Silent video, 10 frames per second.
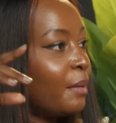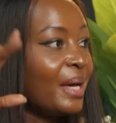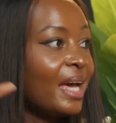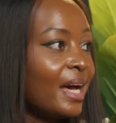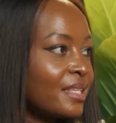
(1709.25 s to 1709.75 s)

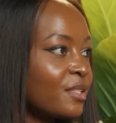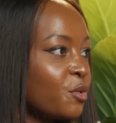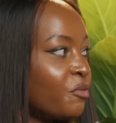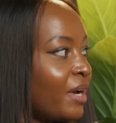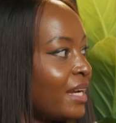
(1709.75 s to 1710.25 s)
by us
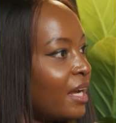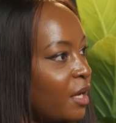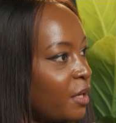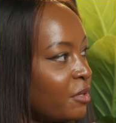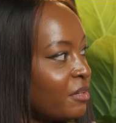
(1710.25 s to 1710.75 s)
you find
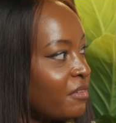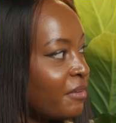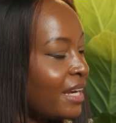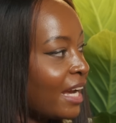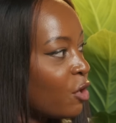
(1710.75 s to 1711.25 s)
do you ever
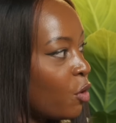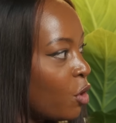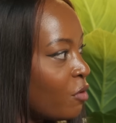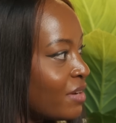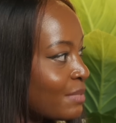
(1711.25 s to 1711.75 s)
feel like
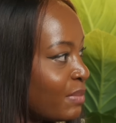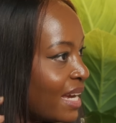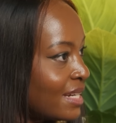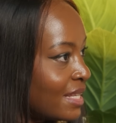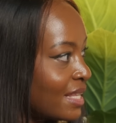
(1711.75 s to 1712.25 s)
all of us be
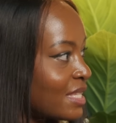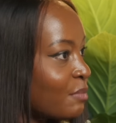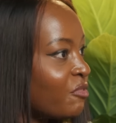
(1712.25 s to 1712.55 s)
attending the same